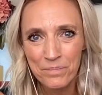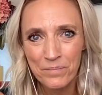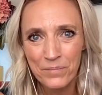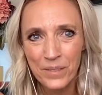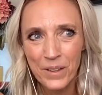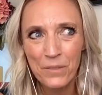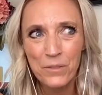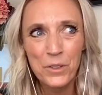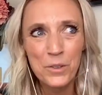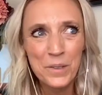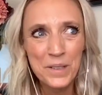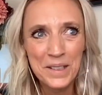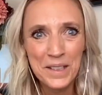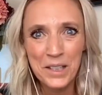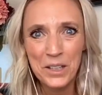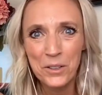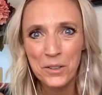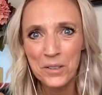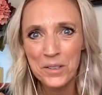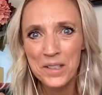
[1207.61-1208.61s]
if you see
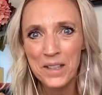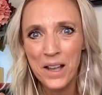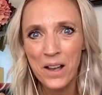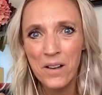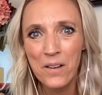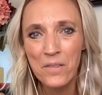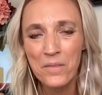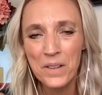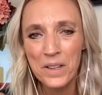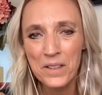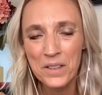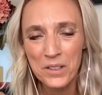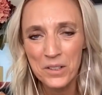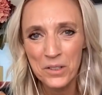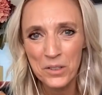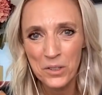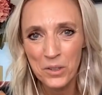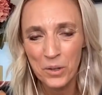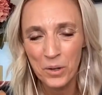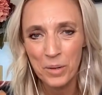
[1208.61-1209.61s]
yourself in the
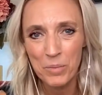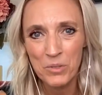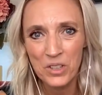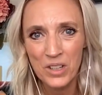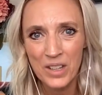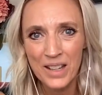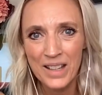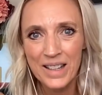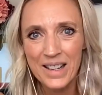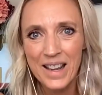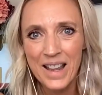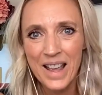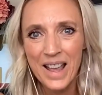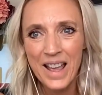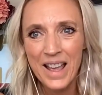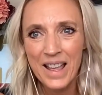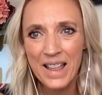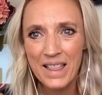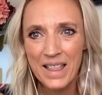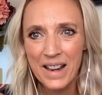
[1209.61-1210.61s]
description
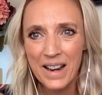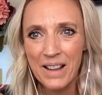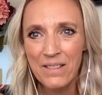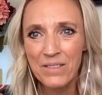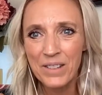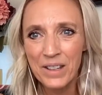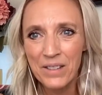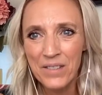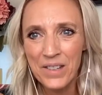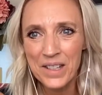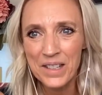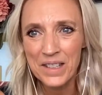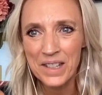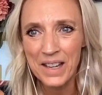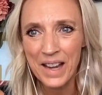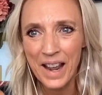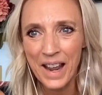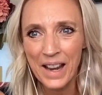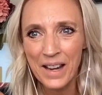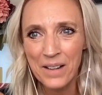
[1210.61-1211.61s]
that I've given
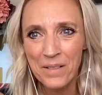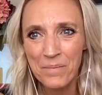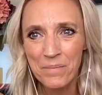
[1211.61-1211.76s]
today,